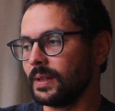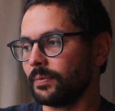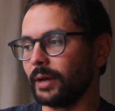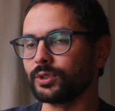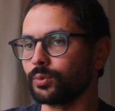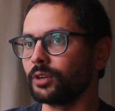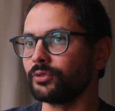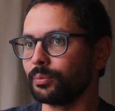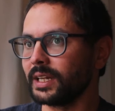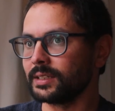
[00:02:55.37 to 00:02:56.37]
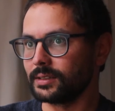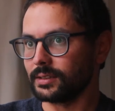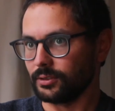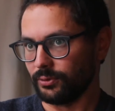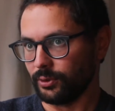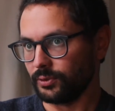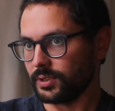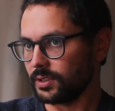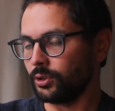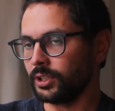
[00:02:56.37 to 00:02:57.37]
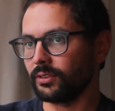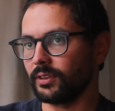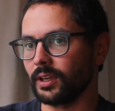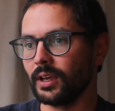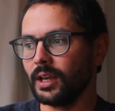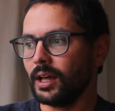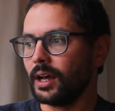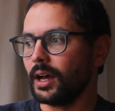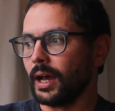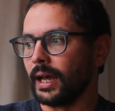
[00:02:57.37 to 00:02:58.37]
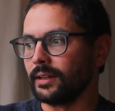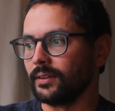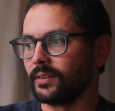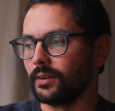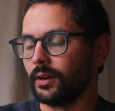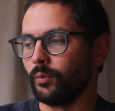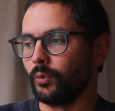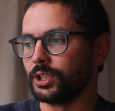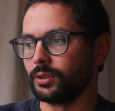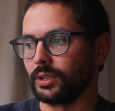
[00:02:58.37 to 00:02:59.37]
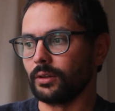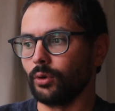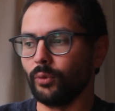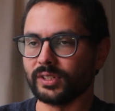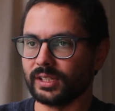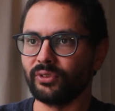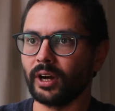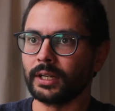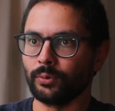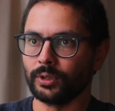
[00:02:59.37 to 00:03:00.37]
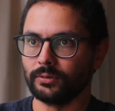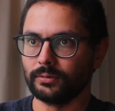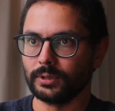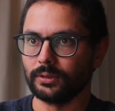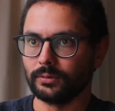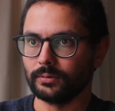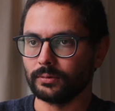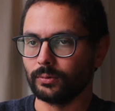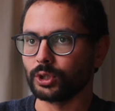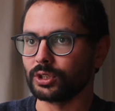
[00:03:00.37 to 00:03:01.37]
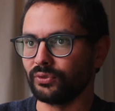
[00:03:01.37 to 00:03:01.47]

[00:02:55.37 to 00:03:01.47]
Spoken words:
That was one of the bases of the story, I think, and which you can obviously find now when you watch the